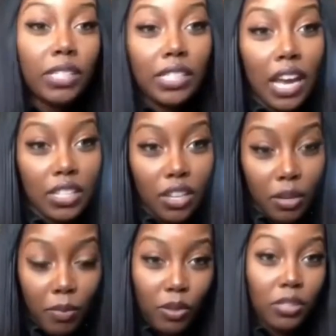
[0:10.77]
reason I
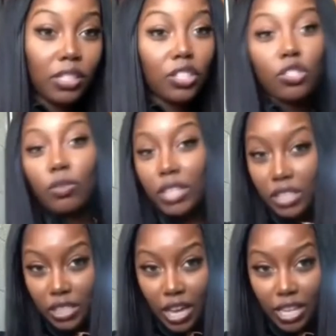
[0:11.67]
started posting the
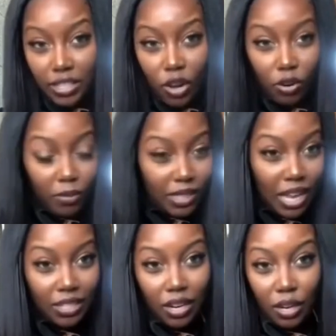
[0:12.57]
screenshots, the whole
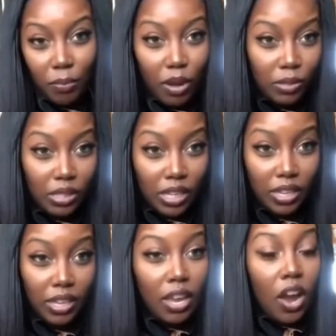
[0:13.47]
reason I started
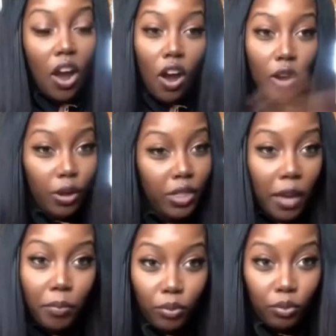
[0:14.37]
posting all
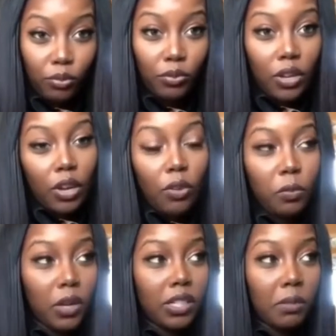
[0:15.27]
that proof
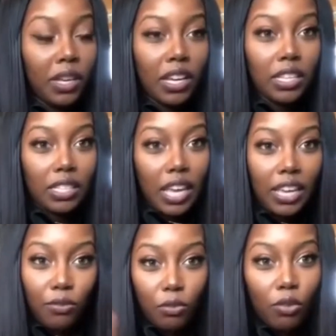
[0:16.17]
was because,
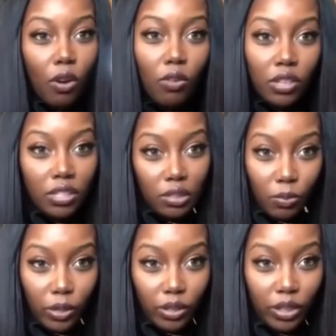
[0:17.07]
like, if you go on his
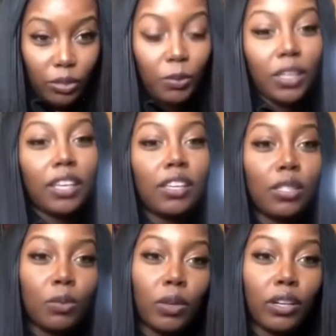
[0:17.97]
Twitter and you look at
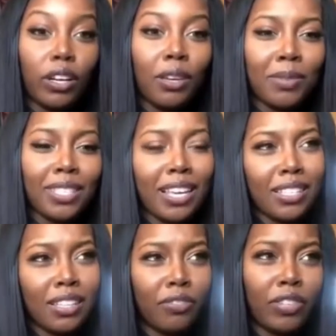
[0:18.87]
his Twitter, he was
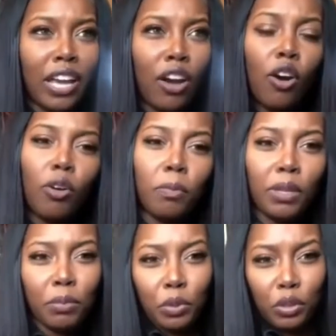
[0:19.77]
saying stuff like, oh,
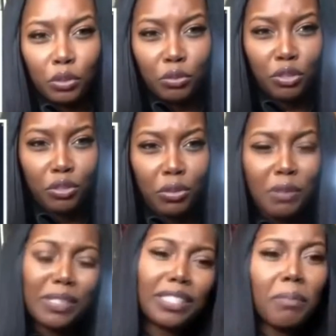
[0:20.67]
people delusional.
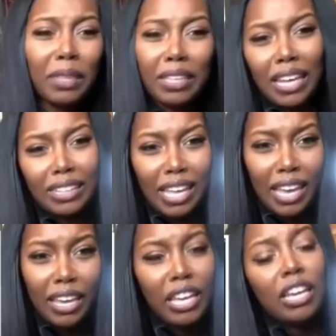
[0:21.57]
It was something like
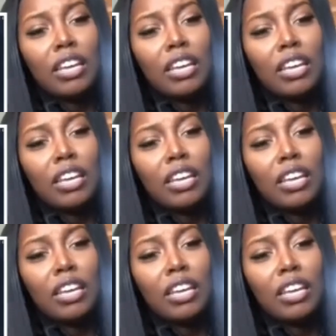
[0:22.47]
that